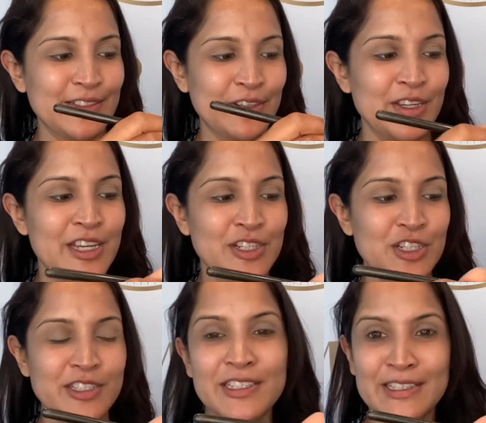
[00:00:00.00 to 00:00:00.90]
So
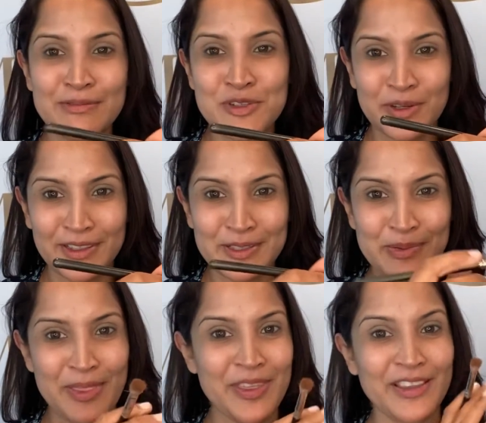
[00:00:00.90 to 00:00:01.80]
just because I'm doing this
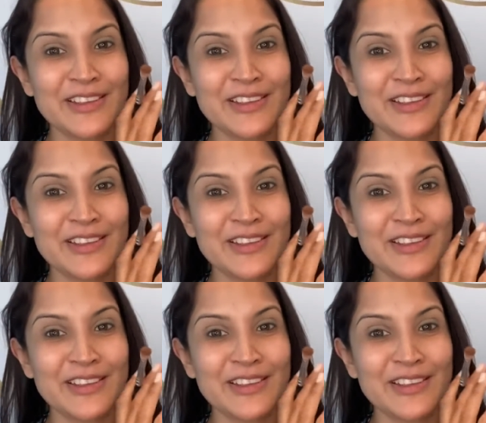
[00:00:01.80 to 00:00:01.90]
one thing,